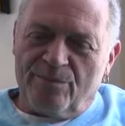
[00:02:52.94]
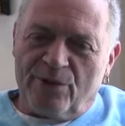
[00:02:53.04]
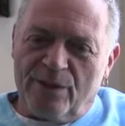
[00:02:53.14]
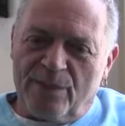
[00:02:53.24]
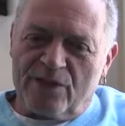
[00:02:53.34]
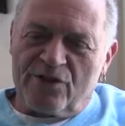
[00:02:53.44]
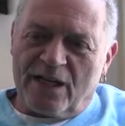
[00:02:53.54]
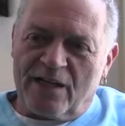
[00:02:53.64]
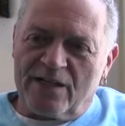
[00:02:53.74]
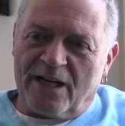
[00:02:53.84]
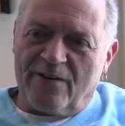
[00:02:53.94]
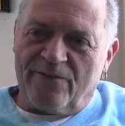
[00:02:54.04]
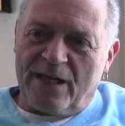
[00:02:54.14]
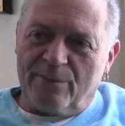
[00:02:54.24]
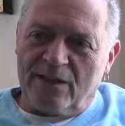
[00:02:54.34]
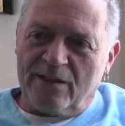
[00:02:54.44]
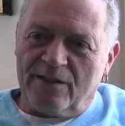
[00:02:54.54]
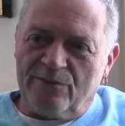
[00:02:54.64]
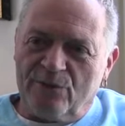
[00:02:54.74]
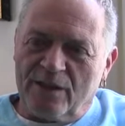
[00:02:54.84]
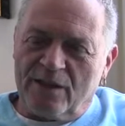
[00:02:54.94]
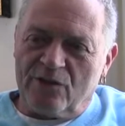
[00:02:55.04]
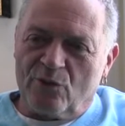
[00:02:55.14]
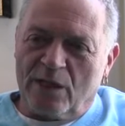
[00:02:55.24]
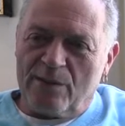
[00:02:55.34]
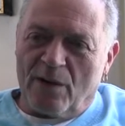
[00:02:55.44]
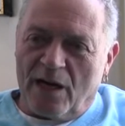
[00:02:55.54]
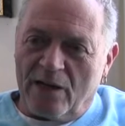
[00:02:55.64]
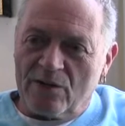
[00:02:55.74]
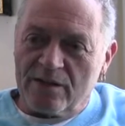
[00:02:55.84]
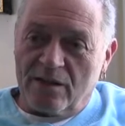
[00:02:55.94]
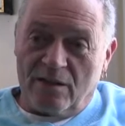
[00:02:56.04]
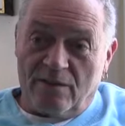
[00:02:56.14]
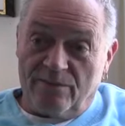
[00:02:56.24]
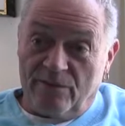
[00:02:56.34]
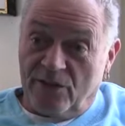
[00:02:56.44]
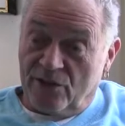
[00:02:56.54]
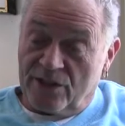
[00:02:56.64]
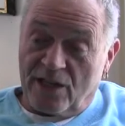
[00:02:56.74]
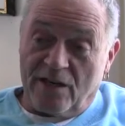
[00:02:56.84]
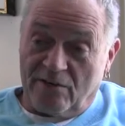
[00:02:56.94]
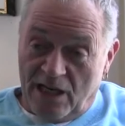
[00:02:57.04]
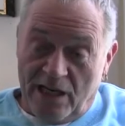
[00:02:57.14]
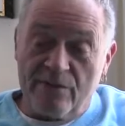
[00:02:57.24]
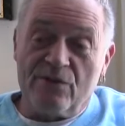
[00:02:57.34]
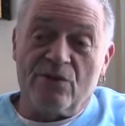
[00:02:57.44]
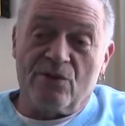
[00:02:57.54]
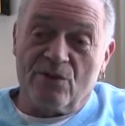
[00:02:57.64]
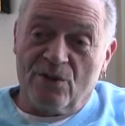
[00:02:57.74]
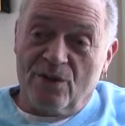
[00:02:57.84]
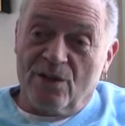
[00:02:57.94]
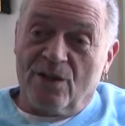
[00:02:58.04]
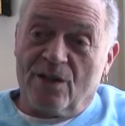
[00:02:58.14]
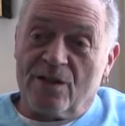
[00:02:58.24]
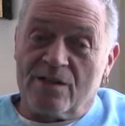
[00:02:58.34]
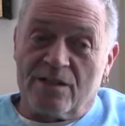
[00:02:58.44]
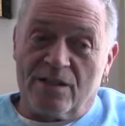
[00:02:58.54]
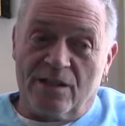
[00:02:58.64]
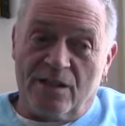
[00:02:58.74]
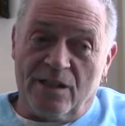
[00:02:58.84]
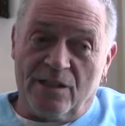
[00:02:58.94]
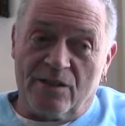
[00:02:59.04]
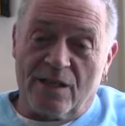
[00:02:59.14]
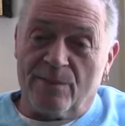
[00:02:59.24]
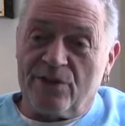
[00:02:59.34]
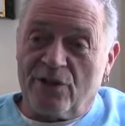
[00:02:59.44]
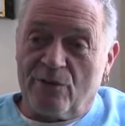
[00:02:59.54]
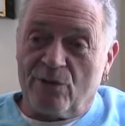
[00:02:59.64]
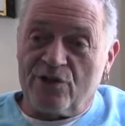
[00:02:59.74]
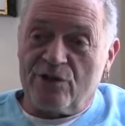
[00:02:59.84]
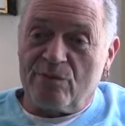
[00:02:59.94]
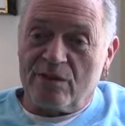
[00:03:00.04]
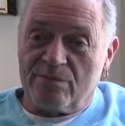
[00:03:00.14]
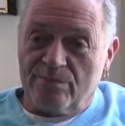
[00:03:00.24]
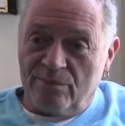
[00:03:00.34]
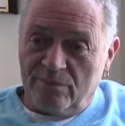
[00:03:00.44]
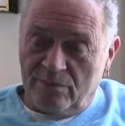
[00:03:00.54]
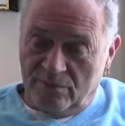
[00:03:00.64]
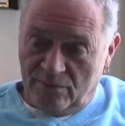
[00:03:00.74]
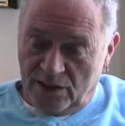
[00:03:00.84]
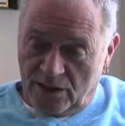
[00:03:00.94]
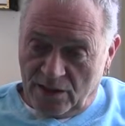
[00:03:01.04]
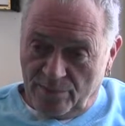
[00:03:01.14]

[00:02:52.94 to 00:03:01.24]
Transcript: pretty much that entire family lived within 20 miles their entire lives because the cemetery where she was uh,